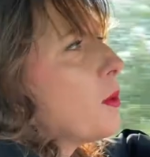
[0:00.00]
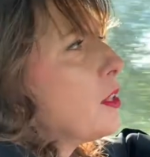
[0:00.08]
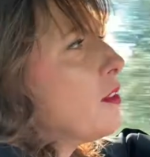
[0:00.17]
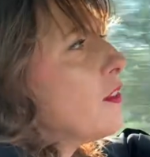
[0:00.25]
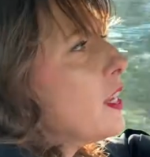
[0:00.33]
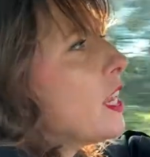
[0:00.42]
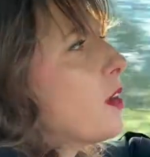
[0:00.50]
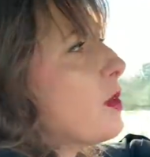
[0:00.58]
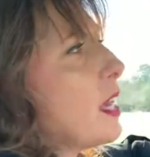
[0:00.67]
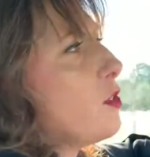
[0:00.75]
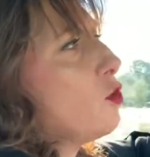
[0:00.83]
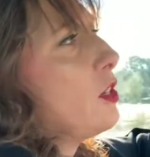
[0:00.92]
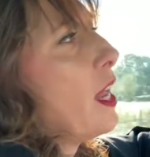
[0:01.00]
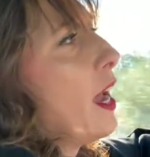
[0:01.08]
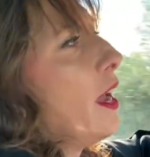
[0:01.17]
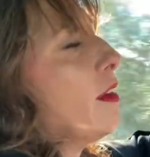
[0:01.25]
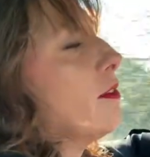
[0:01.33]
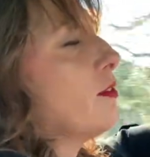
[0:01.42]
on the video
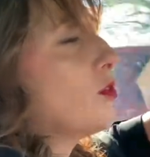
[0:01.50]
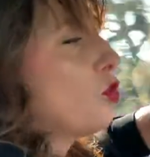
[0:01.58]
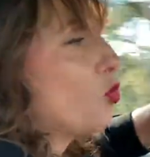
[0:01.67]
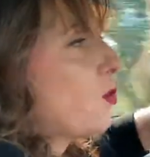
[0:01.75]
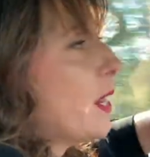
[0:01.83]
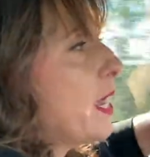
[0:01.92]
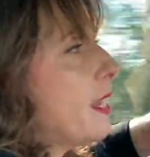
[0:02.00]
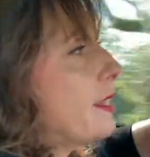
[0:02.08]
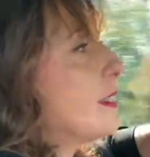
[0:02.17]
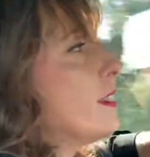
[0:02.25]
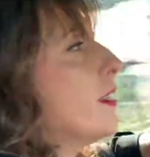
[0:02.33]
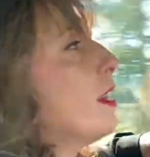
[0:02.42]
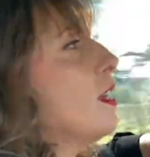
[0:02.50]
yesterday. Great.